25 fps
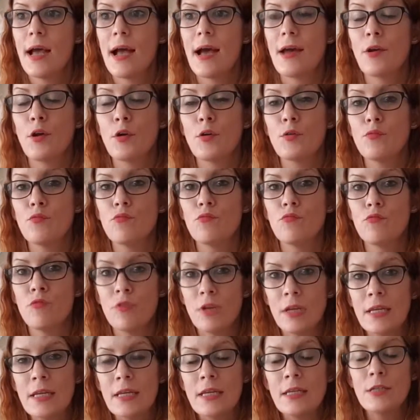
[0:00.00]
and I
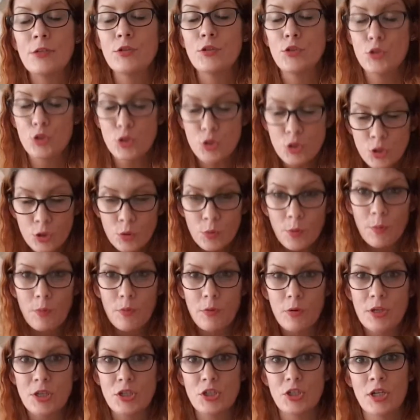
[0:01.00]
really do
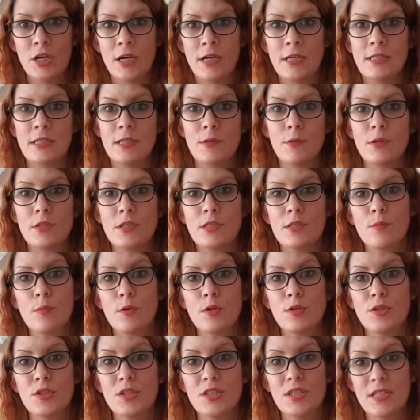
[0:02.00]
appreciate it when
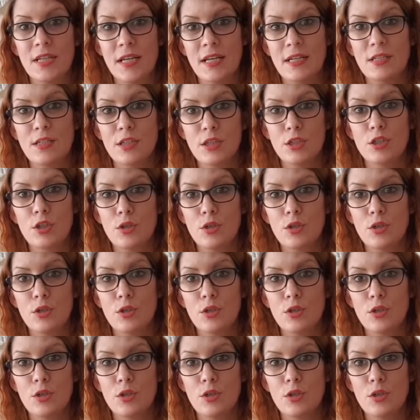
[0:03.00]
someone just takes the